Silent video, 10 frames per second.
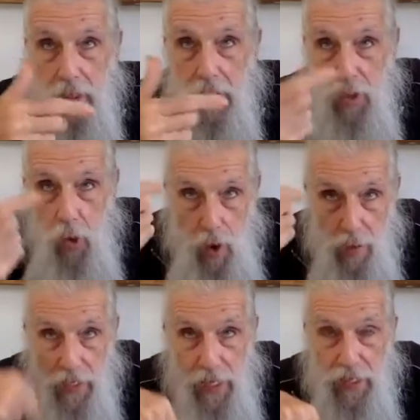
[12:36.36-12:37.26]
so
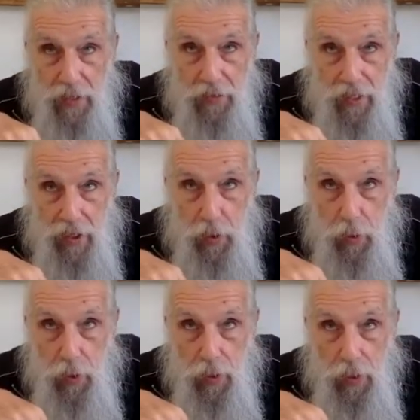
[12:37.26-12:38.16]
I'm an
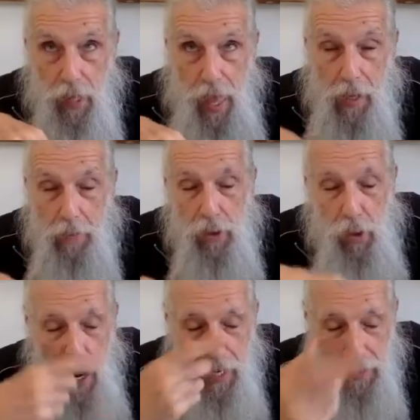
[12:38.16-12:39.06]
individual and I'm
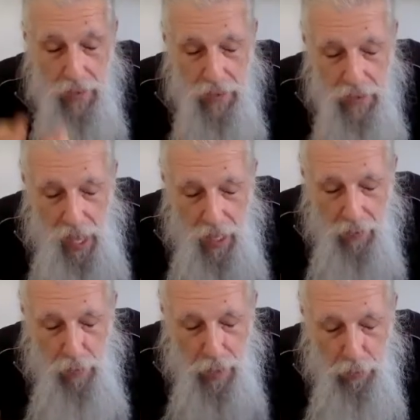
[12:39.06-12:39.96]
trying to
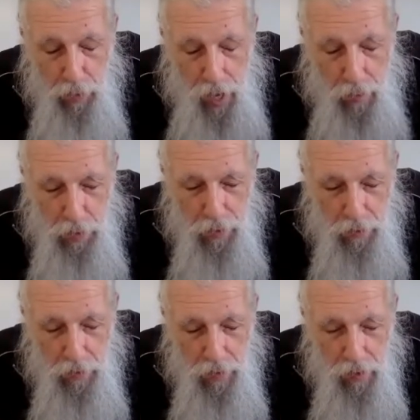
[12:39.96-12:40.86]
solve my problem
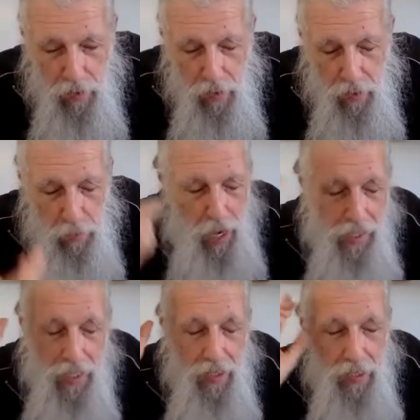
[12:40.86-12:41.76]
by
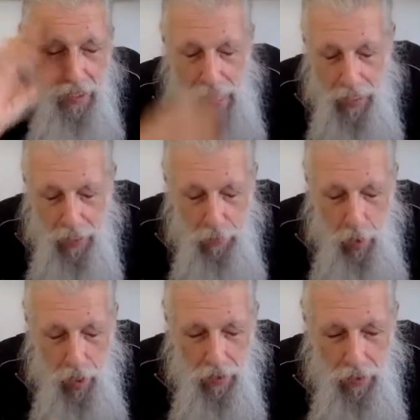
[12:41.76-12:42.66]
either getting
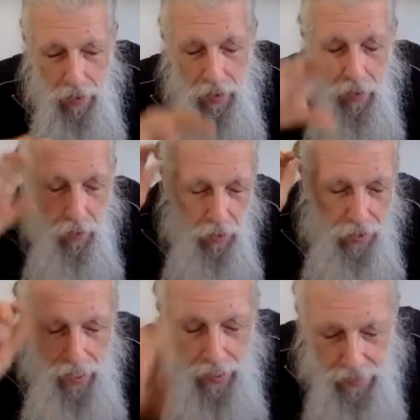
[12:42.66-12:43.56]
money or
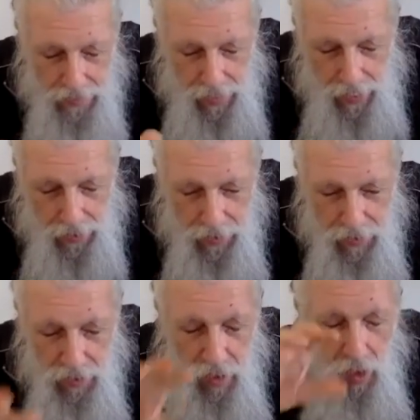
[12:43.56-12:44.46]
getting
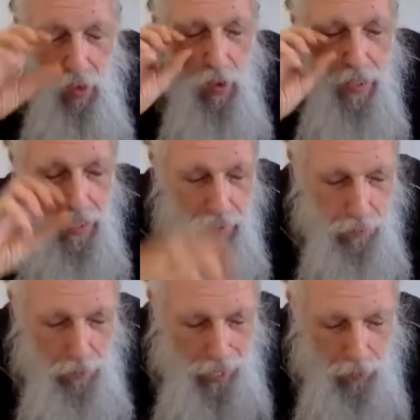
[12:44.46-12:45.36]
sex or
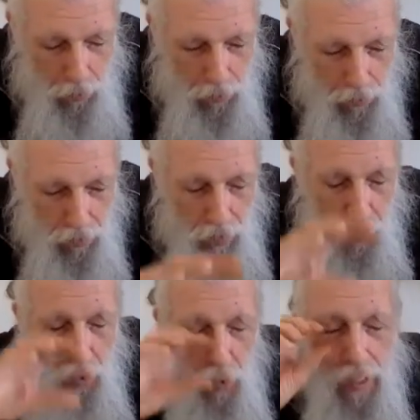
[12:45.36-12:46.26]
getting power
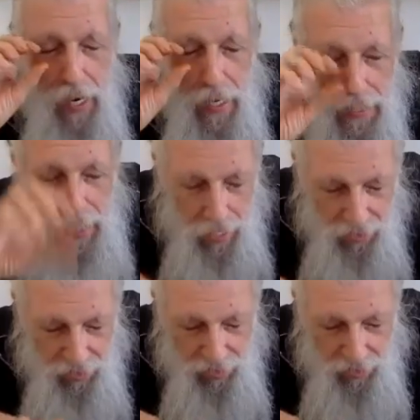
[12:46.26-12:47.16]
or getting
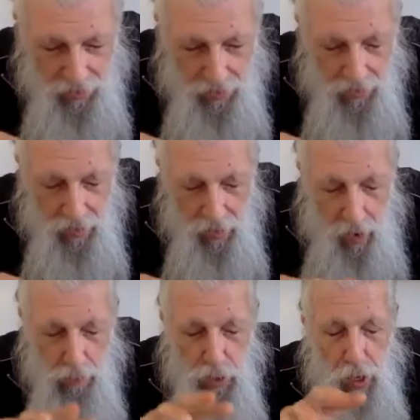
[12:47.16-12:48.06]
healthy.
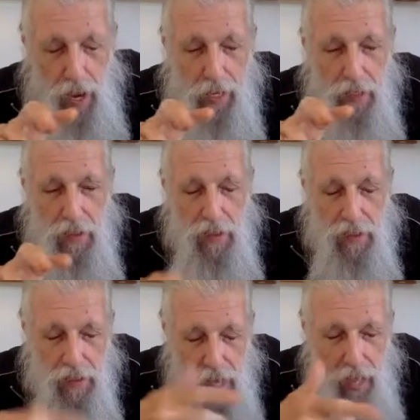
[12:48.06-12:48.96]
I'm trying to
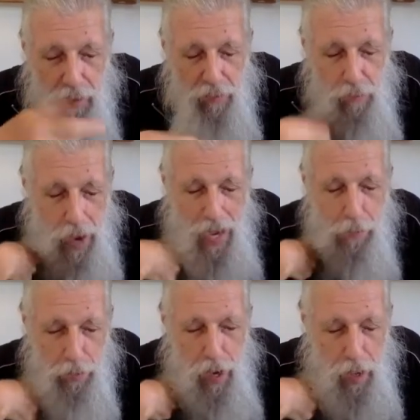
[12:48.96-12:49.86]
solve my
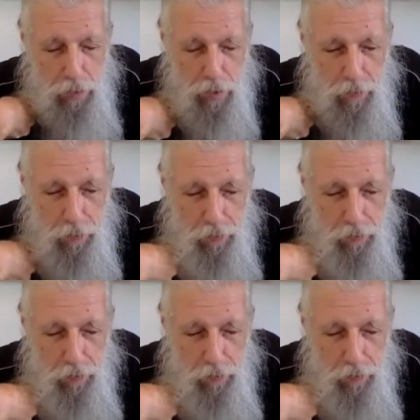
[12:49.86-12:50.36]
problem.